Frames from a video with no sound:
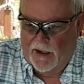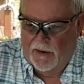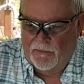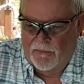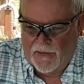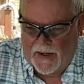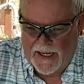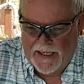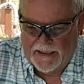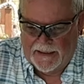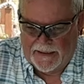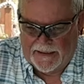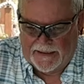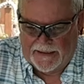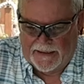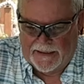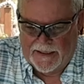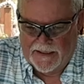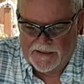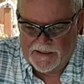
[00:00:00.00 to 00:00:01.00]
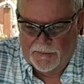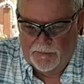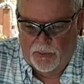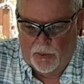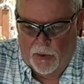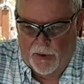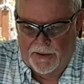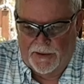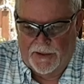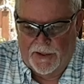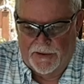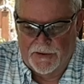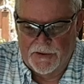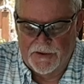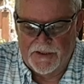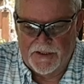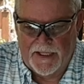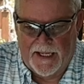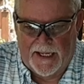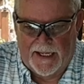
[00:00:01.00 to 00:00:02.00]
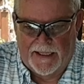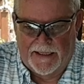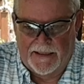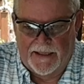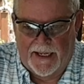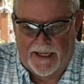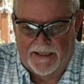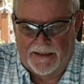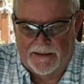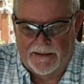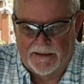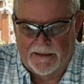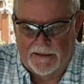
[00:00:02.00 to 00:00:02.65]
Finally, it's important to understand that